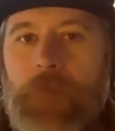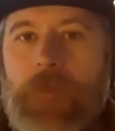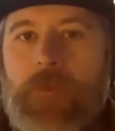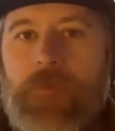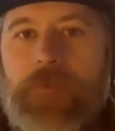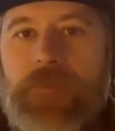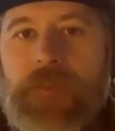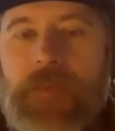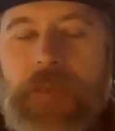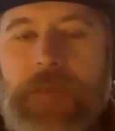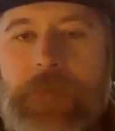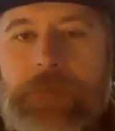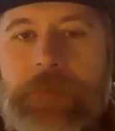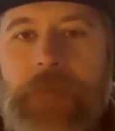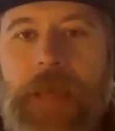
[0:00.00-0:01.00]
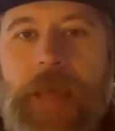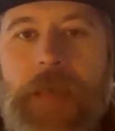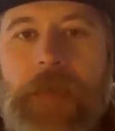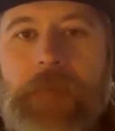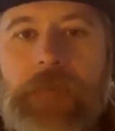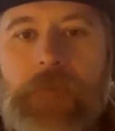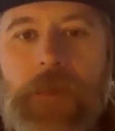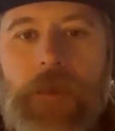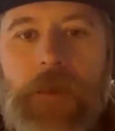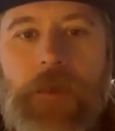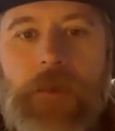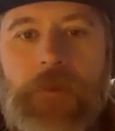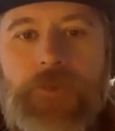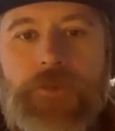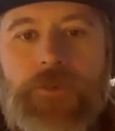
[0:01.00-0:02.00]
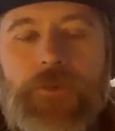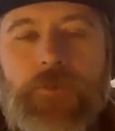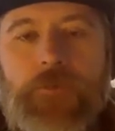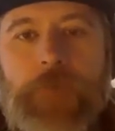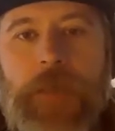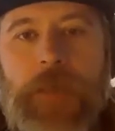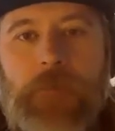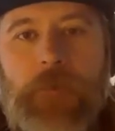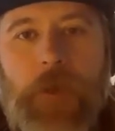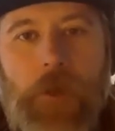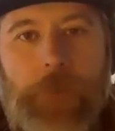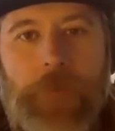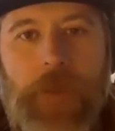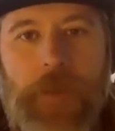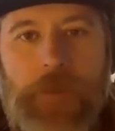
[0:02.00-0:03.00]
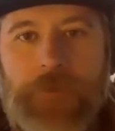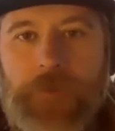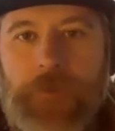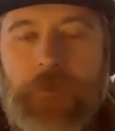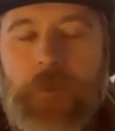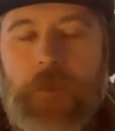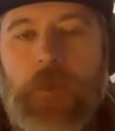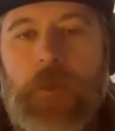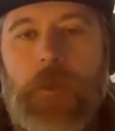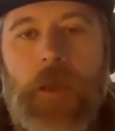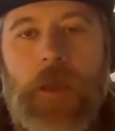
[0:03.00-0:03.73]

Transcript: using like a flat shoe pedal combination